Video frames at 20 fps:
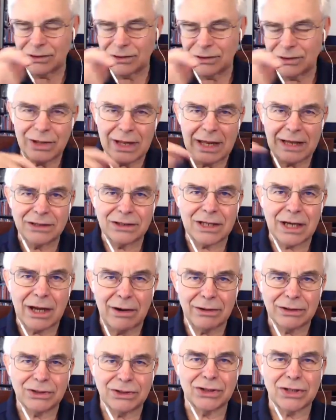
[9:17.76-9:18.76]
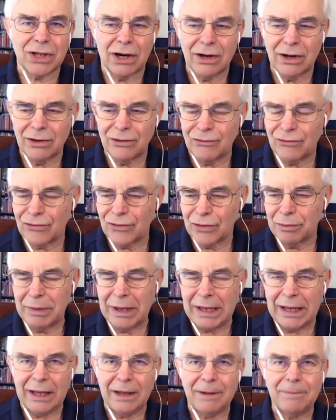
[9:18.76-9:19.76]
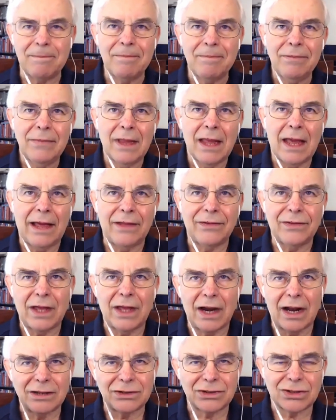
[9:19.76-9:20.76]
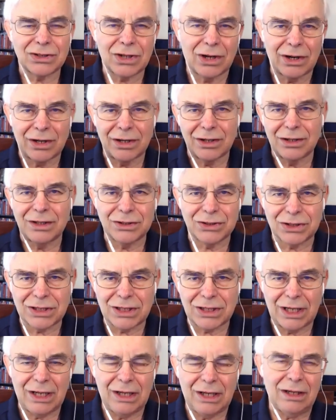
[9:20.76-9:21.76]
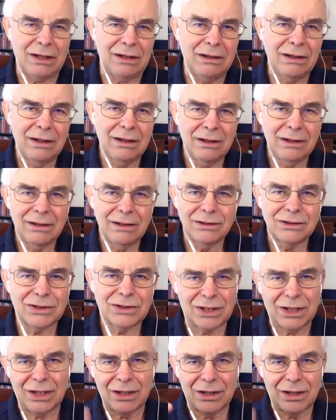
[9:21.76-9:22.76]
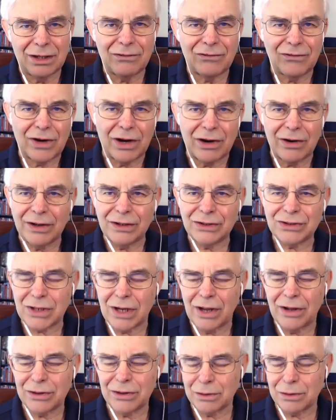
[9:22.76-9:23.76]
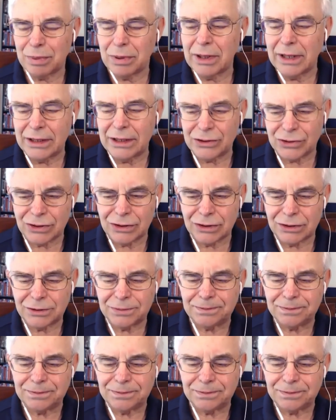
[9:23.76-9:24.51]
that's how it started for me, and then I started to see see it in various other places.